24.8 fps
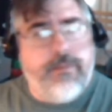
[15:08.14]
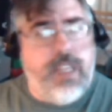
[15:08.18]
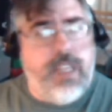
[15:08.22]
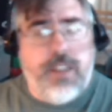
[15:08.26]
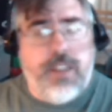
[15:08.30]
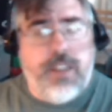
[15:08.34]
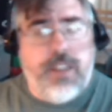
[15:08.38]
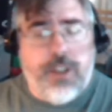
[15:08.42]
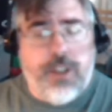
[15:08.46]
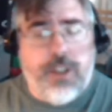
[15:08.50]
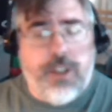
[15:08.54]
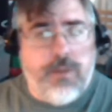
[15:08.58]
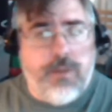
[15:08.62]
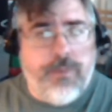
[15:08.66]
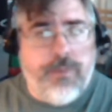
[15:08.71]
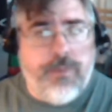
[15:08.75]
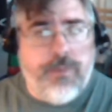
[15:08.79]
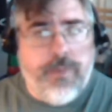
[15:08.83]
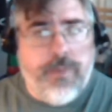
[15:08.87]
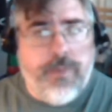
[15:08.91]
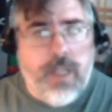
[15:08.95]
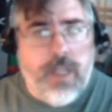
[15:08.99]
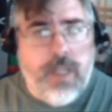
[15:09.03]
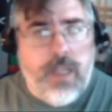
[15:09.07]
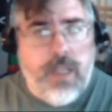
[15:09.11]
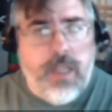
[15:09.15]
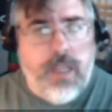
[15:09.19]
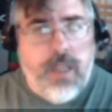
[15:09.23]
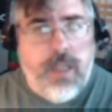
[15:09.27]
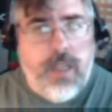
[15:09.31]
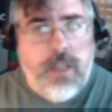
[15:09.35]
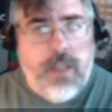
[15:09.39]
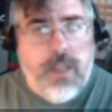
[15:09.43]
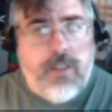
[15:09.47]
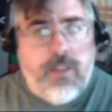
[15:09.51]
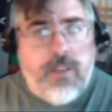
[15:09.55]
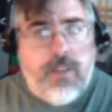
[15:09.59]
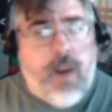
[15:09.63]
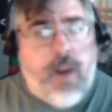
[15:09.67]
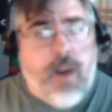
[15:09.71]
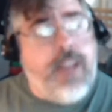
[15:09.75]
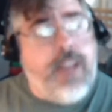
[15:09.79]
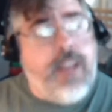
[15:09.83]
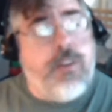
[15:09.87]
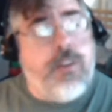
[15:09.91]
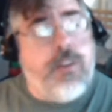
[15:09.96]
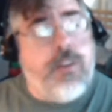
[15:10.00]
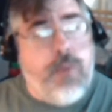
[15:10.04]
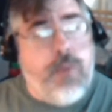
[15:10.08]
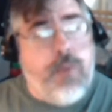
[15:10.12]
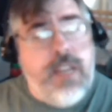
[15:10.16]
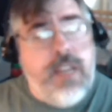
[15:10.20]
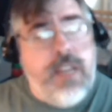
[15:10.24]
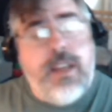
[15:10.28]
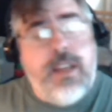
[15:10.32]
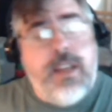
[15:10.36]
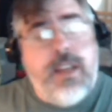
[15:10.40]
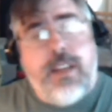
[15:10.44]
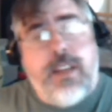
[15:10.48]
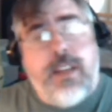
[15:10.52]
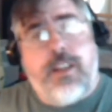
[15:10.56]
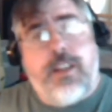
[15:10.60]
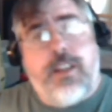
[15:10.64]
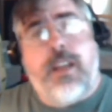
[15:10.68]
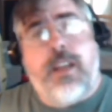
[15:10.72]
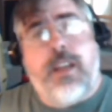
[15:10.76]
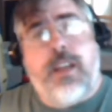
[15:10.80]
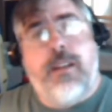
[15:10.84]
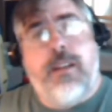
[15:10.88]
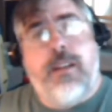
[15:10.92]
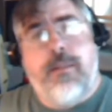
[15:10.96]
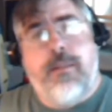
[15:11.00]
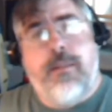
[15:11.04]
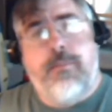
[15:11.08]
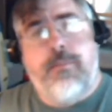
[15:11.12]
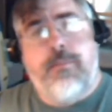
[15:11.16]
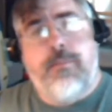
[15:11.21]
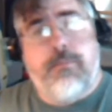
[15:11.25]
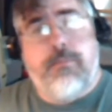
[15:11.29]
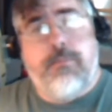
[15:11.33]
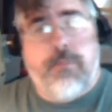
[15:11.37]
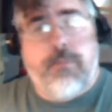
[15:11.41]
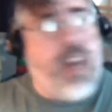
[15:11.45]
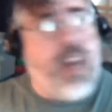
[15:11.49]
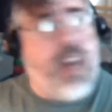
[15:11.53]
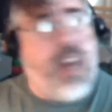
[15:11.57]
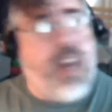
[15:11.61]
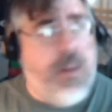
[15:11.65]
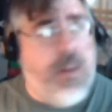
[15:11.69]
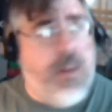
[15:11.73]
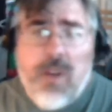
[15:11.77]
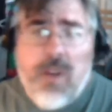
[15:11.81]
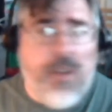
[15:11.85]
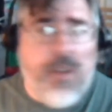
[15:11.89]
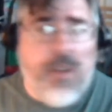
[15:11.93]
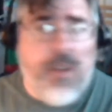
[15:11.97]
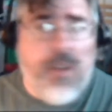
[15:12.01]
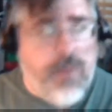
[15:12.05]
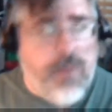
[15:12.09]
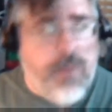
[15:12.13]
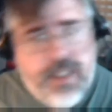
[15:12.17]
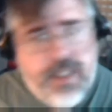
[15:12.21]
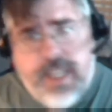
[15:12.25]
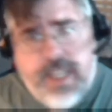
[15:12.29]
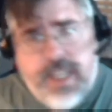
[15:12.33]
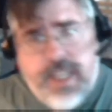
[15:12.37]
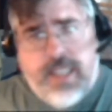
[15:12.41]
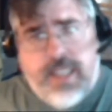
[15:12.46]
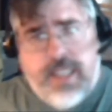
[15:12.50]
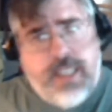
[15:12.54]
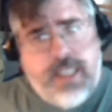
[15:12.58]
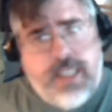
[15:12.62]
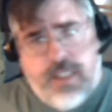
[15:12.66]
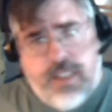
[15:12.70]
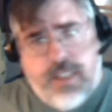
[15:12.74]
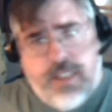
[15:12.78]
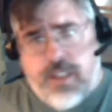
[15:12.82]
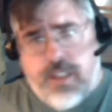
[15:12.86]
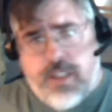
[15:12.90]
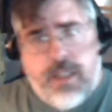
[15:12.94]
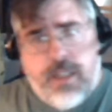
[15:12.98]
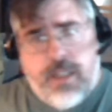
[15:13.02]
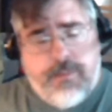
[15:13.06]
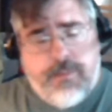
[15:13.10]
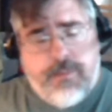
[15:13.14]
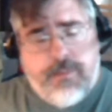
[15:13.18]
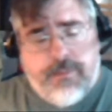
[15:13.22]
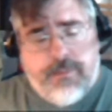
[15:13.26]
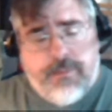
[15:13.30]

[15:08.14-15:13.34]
issue. So I could read Nietzsche, but I wouldn't retain Nietzsche.